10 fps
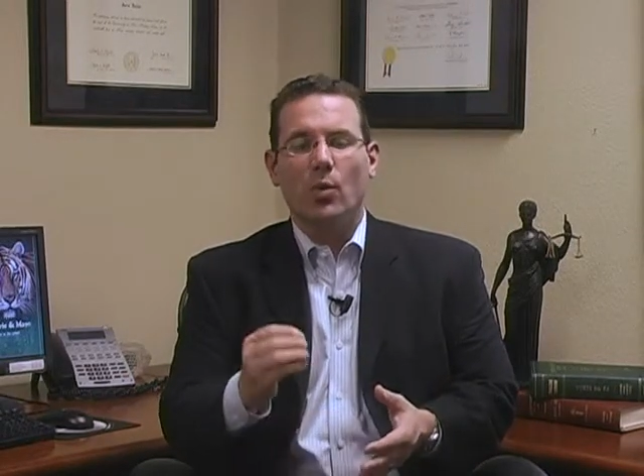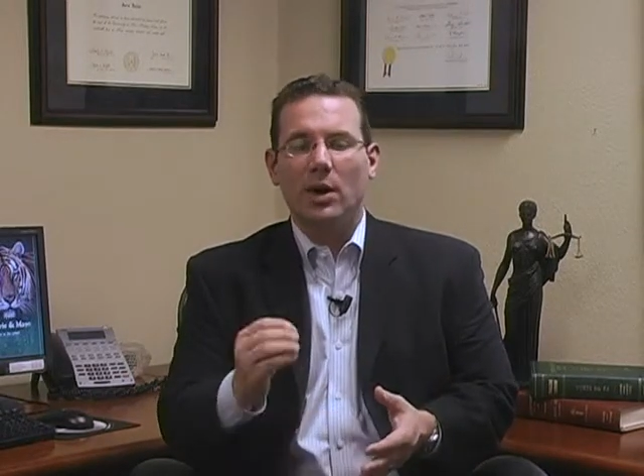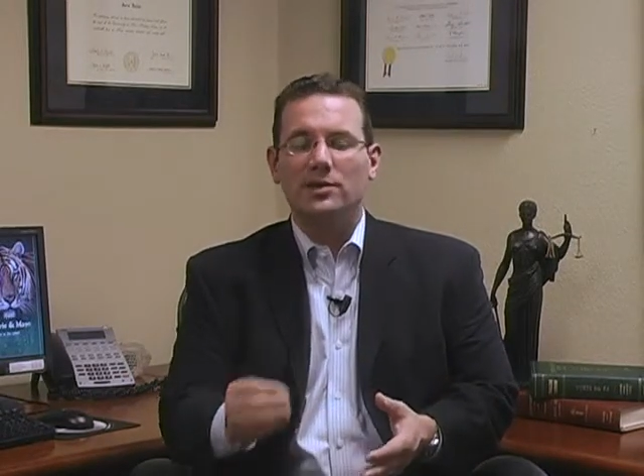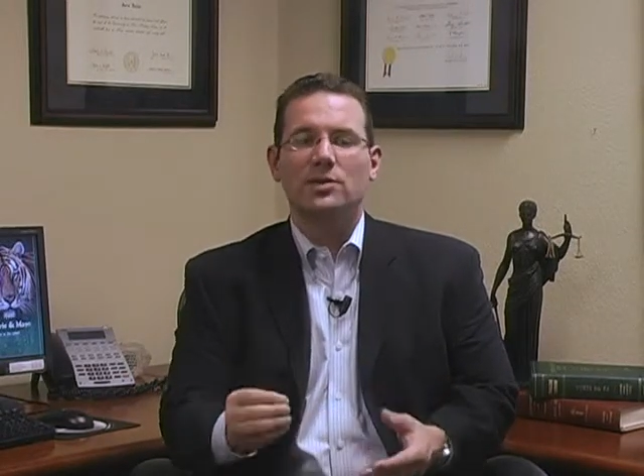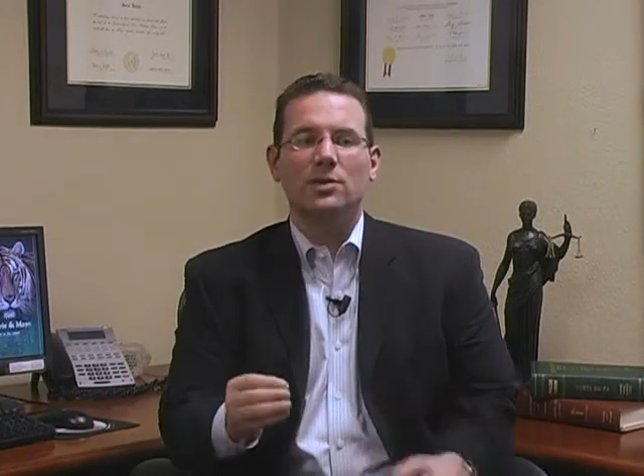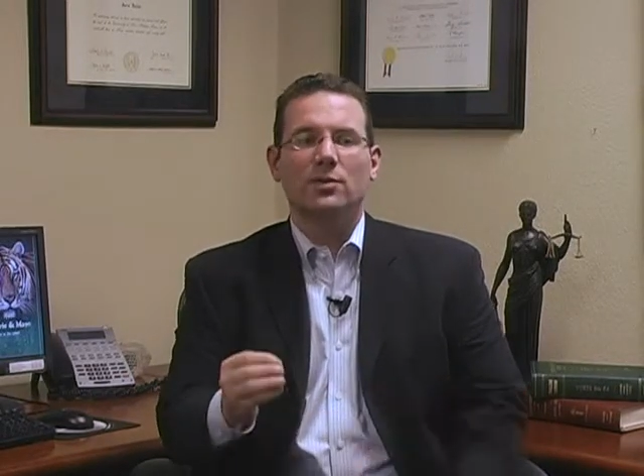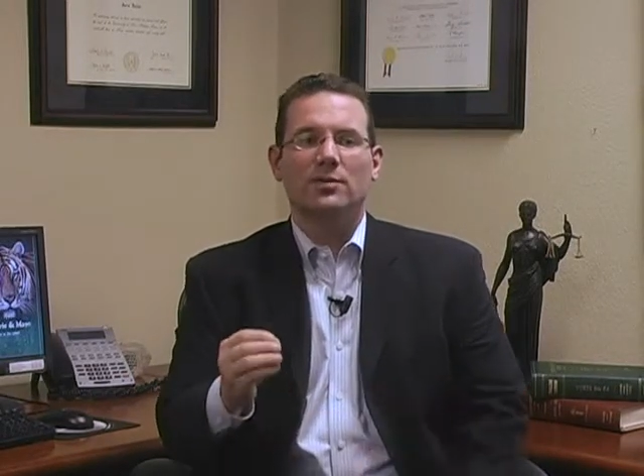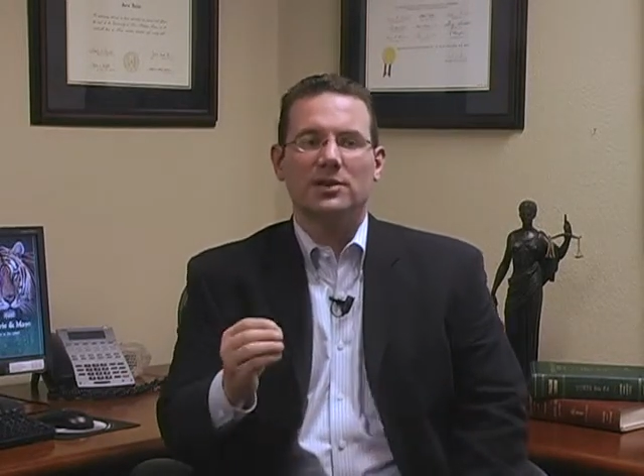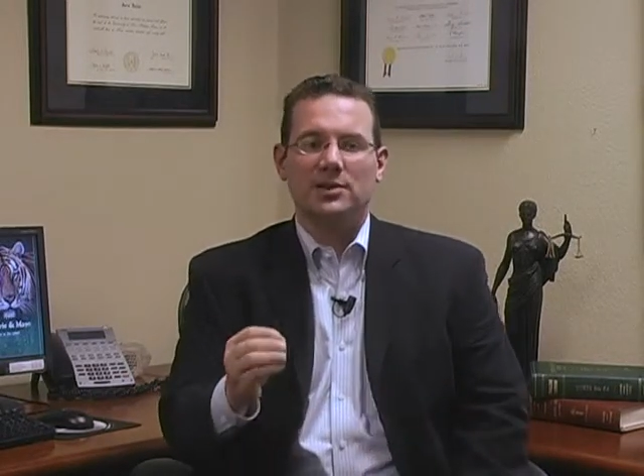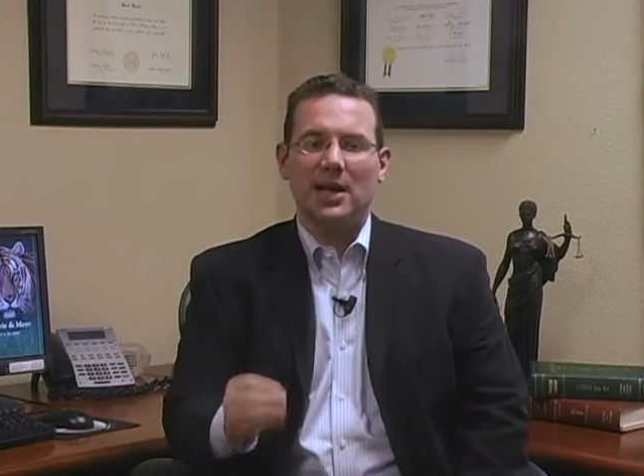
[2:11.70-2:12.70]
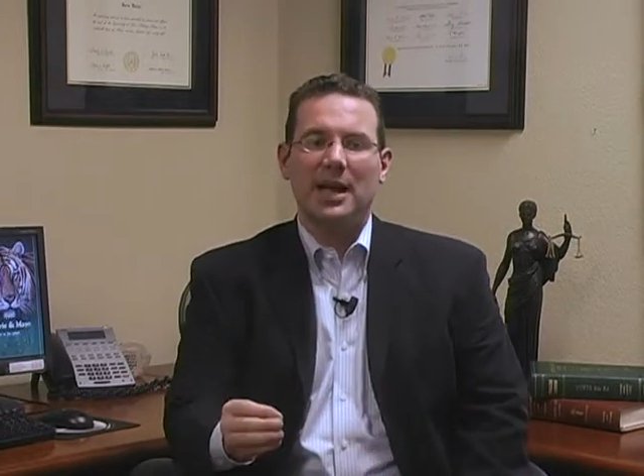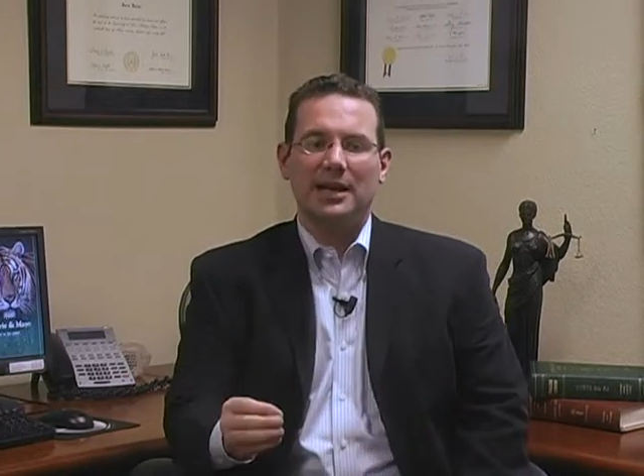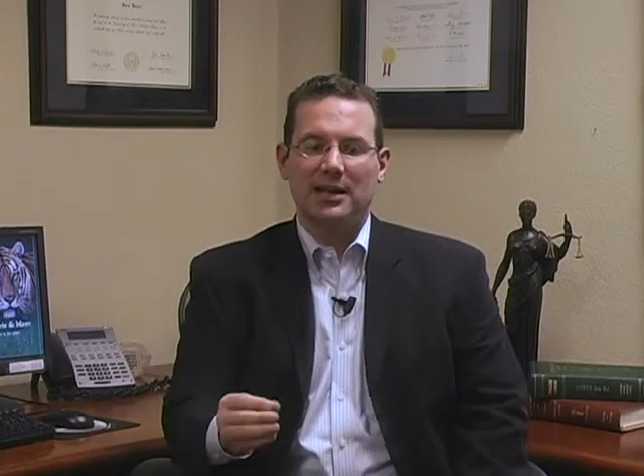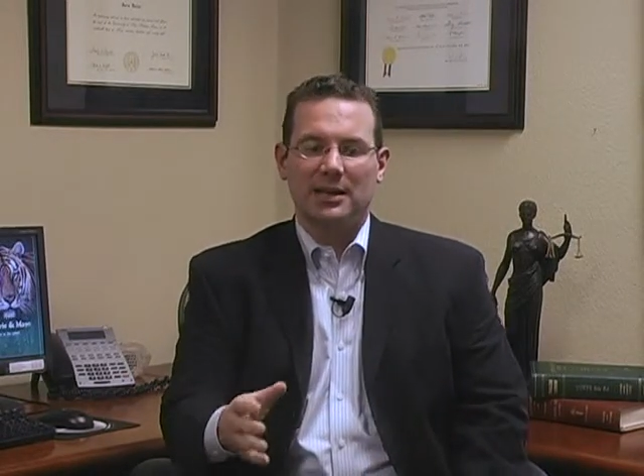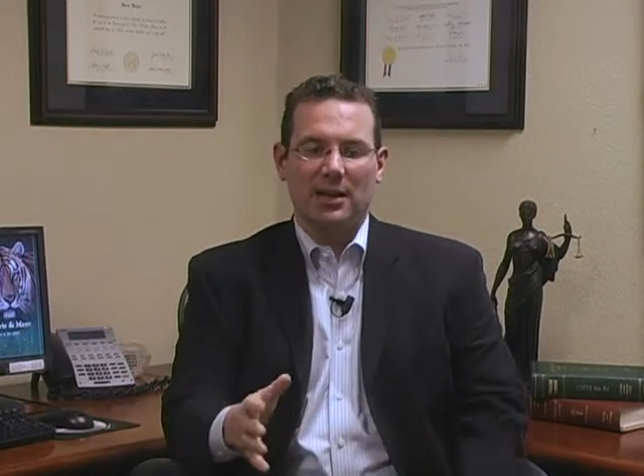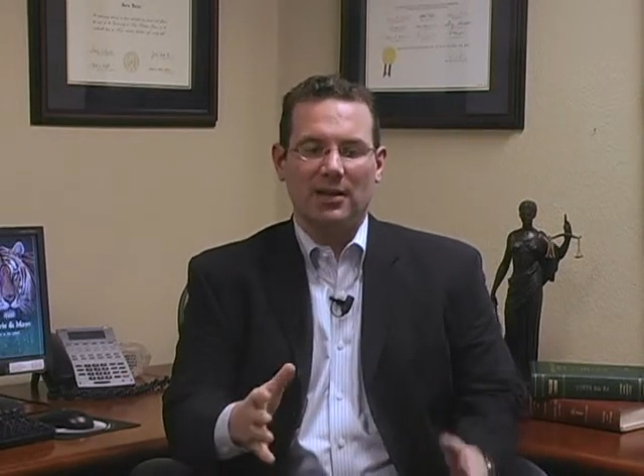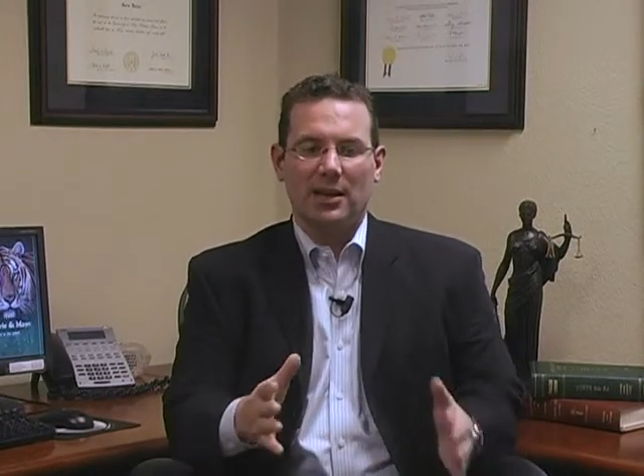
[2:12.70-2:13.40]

Once you've decided